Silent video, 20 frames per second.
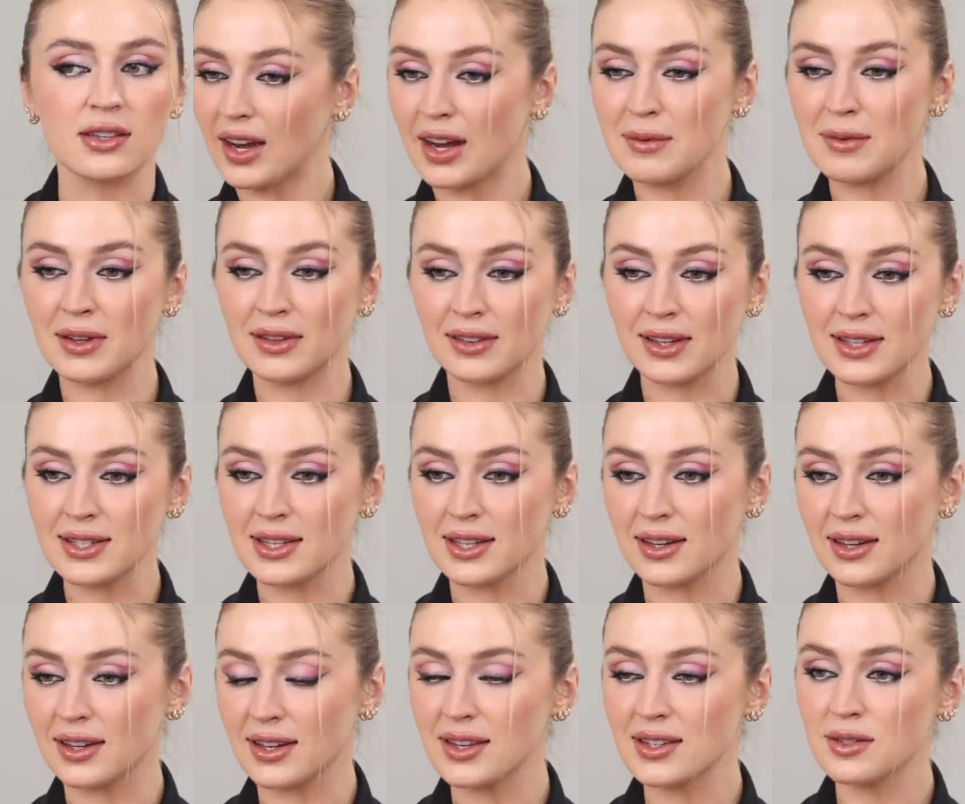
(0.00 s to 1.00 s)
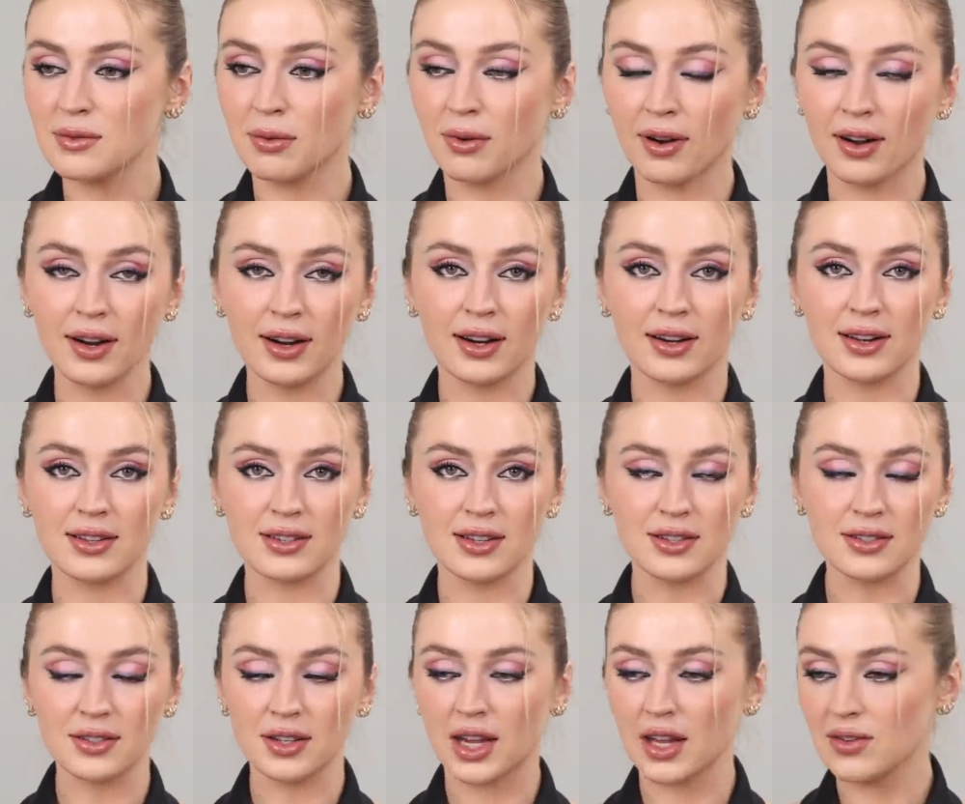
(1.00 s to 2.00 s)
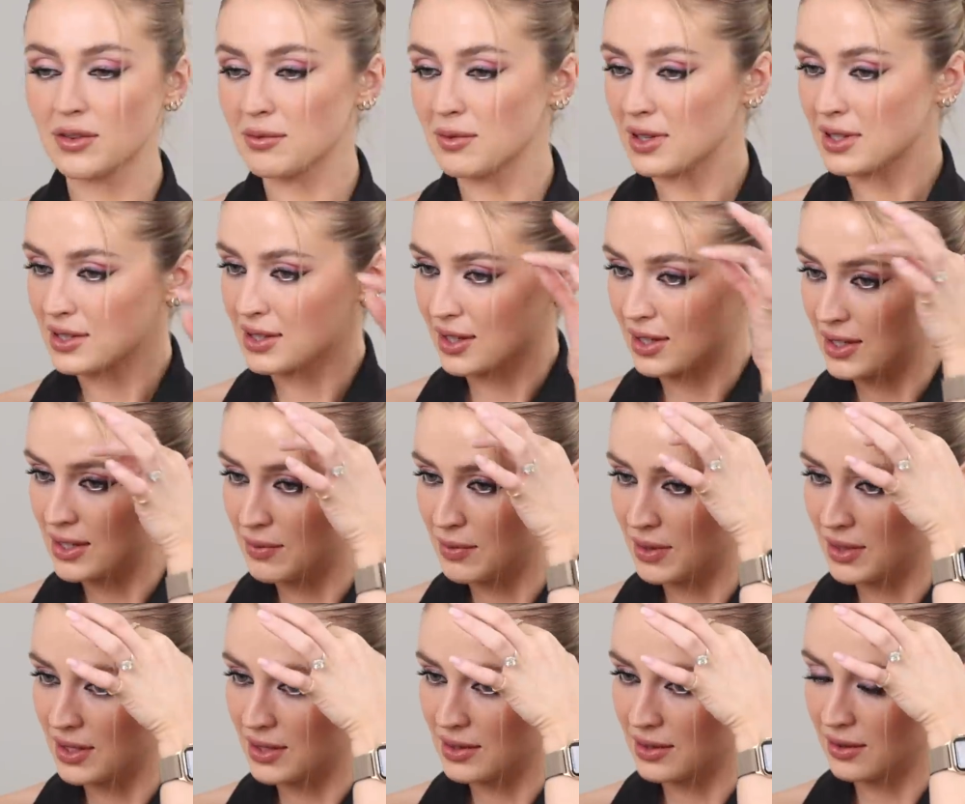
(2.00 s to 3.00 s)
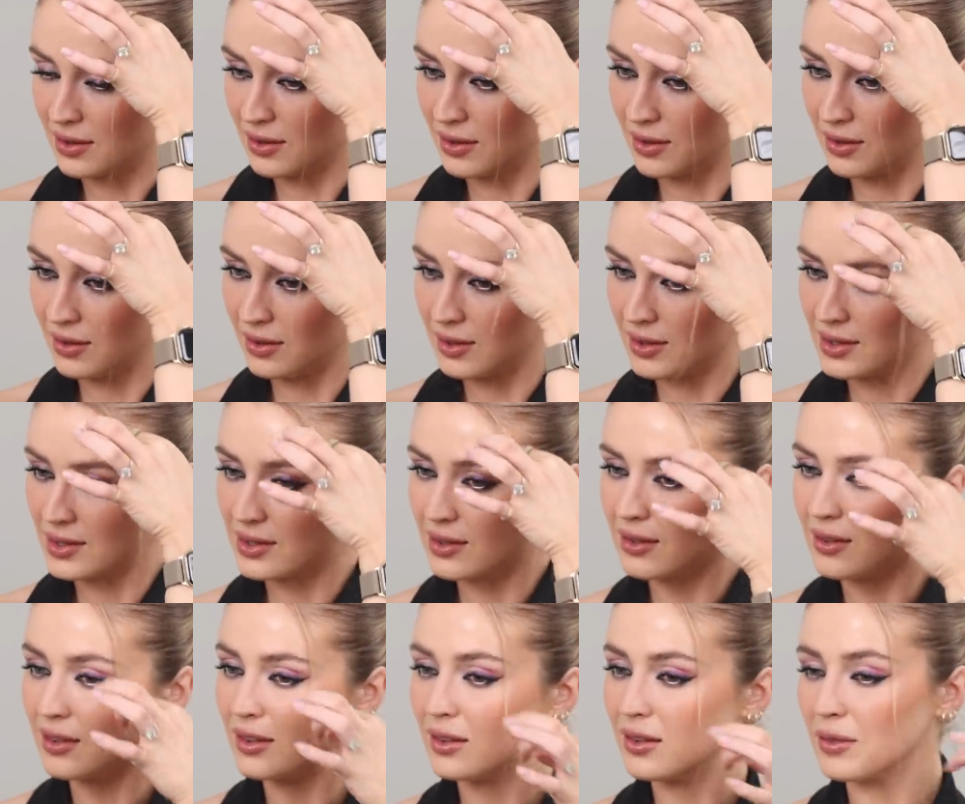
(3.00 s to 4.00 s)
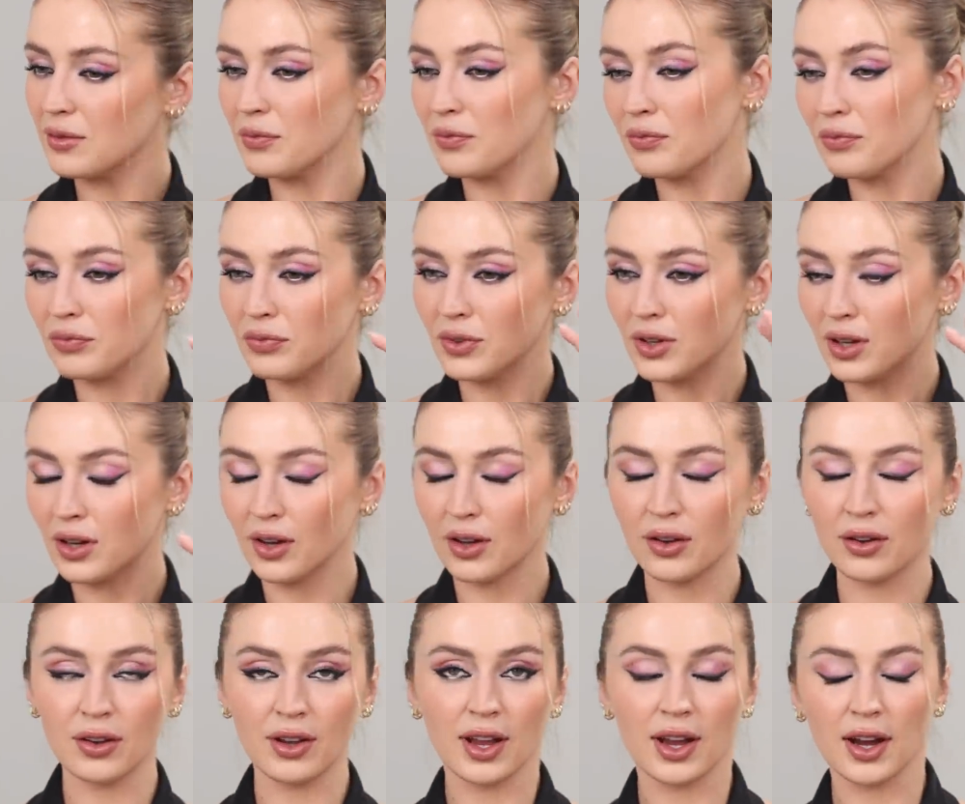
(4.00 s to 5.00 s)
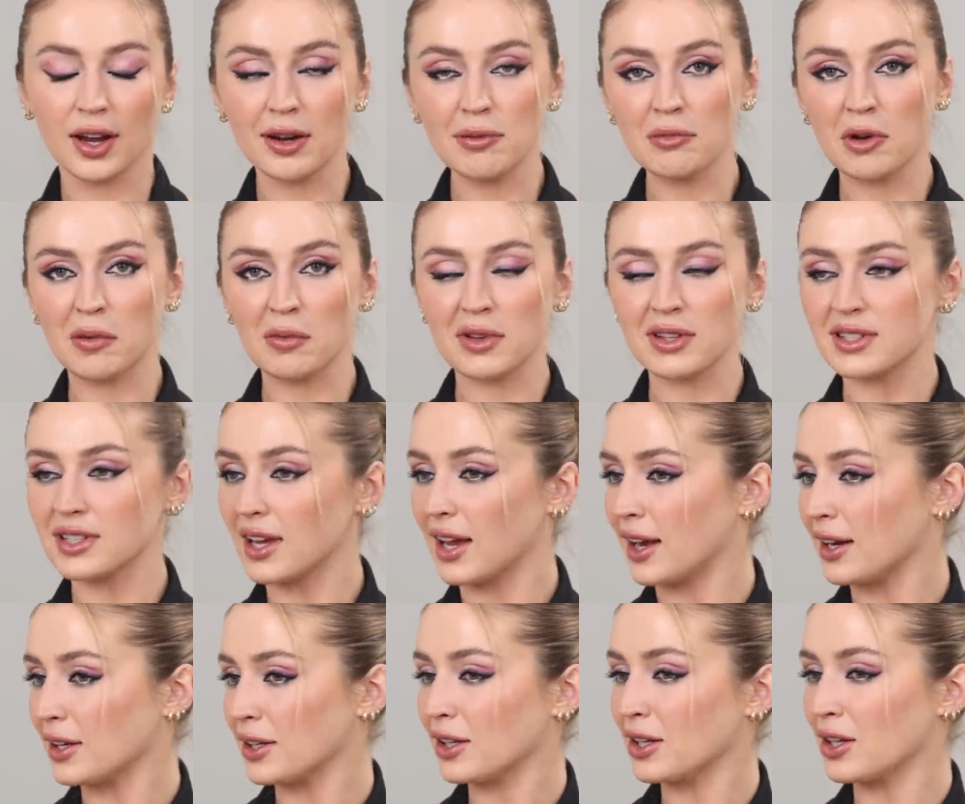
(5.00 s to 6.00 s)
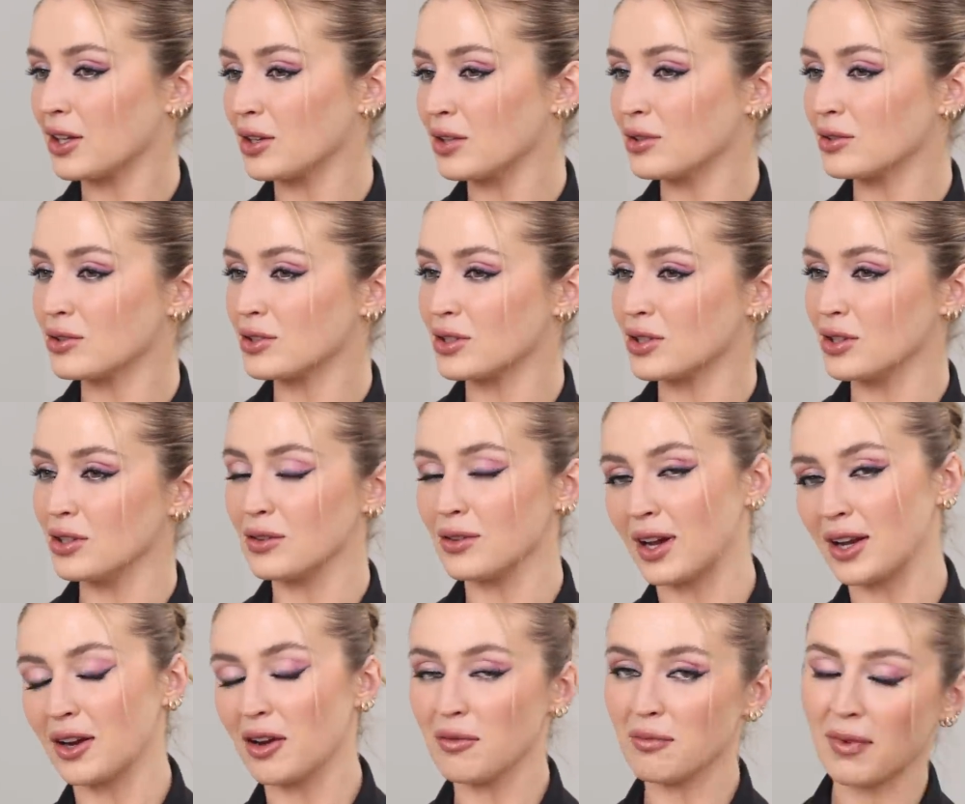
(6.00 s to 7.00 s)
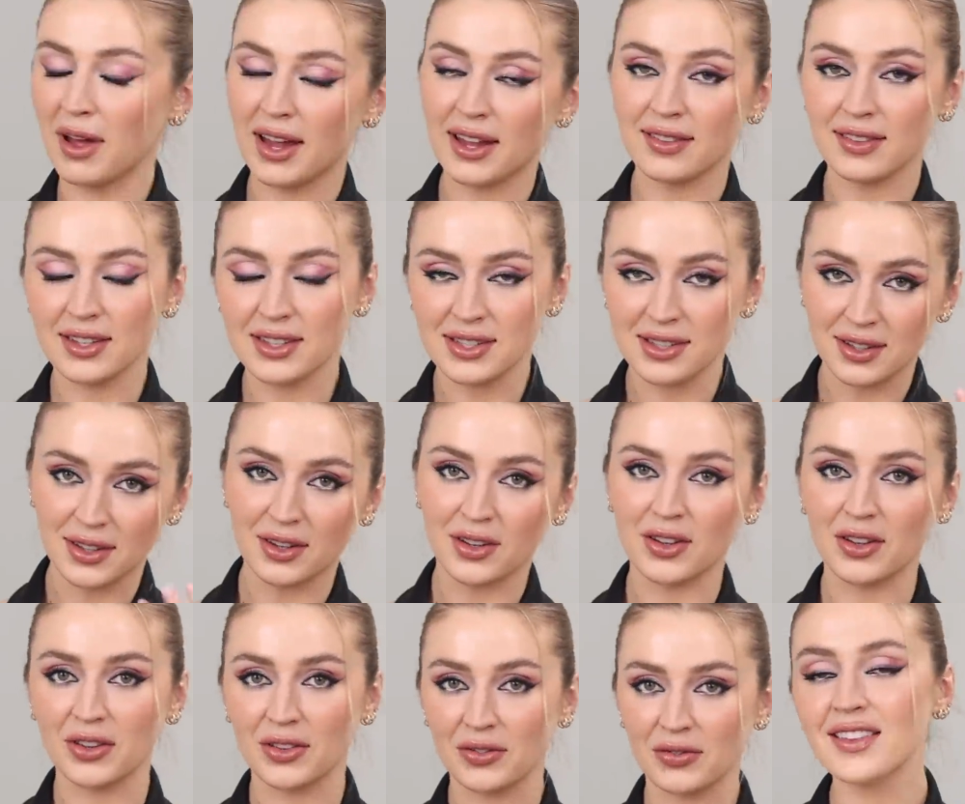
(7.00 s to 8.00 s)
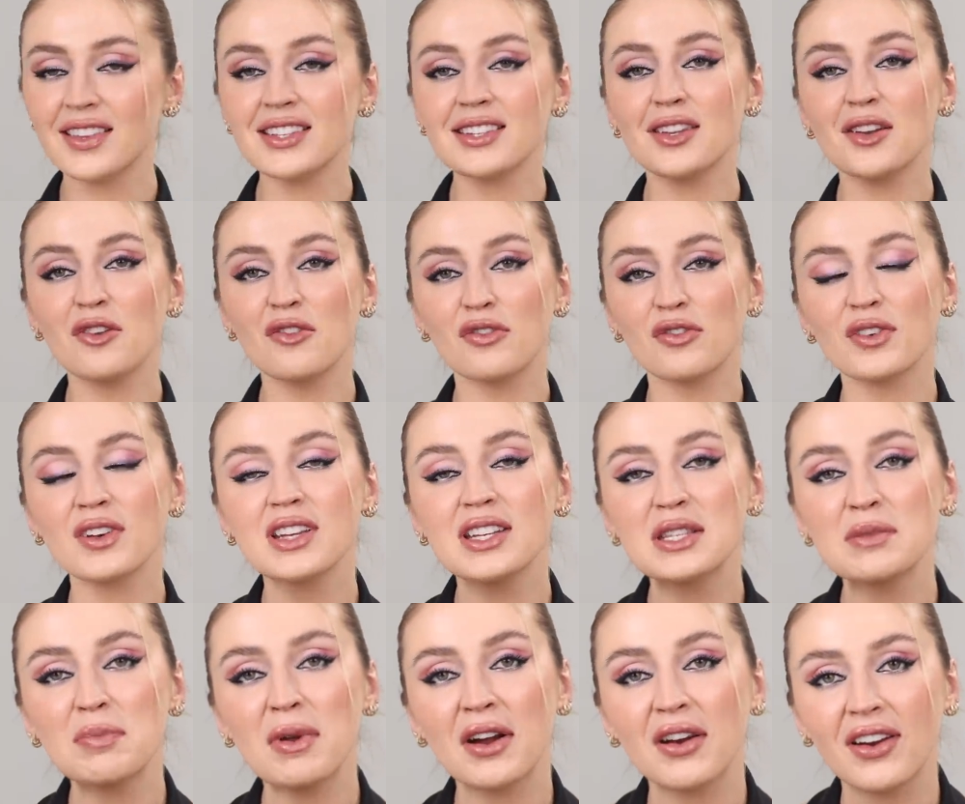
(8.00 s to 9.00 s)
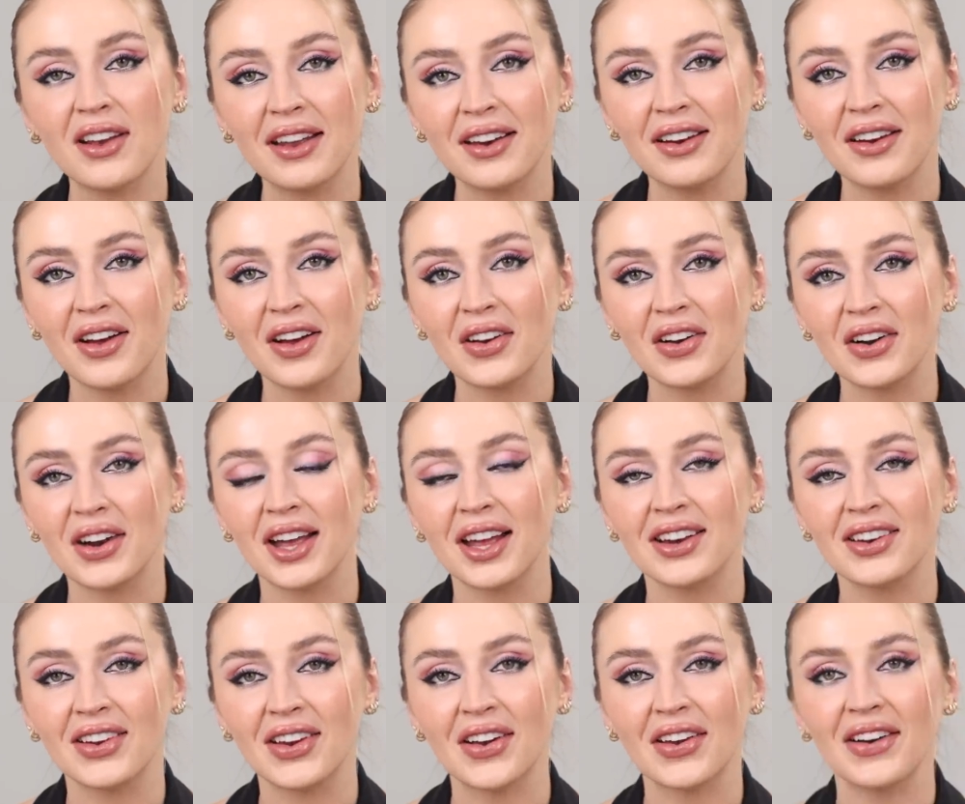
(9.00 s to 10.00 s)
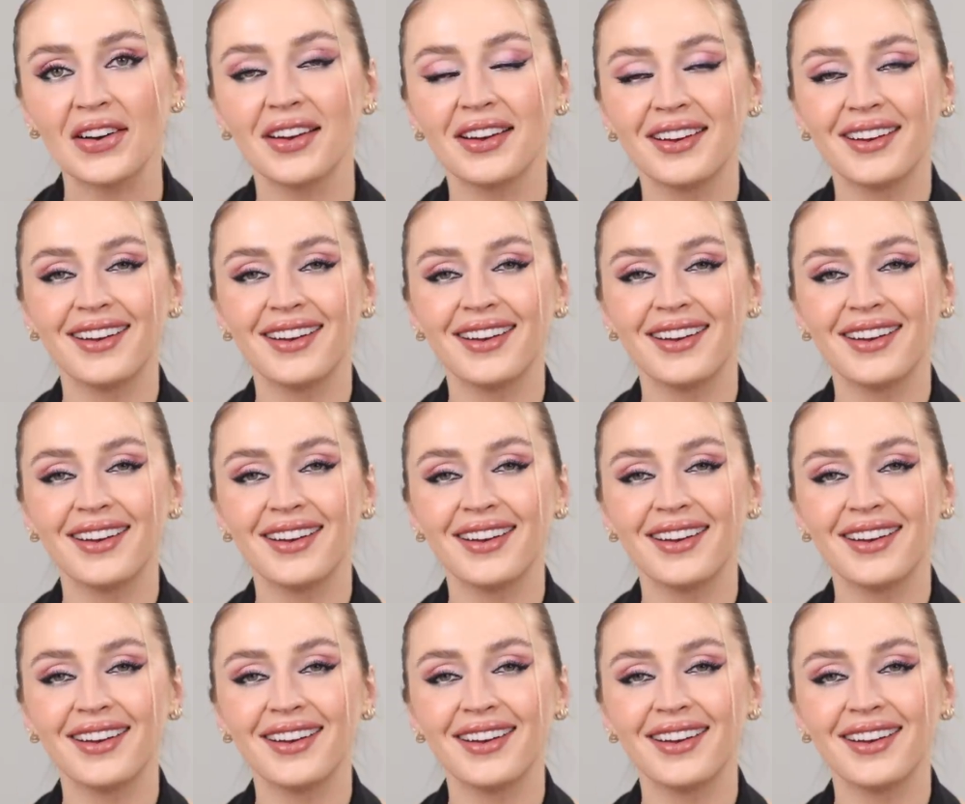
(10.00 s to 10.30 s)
And I mean, listen, it needs work and it's also giving me zits, but this little, you know, hair moment's kind of cute too. I don't mind this little free spirit on our head here.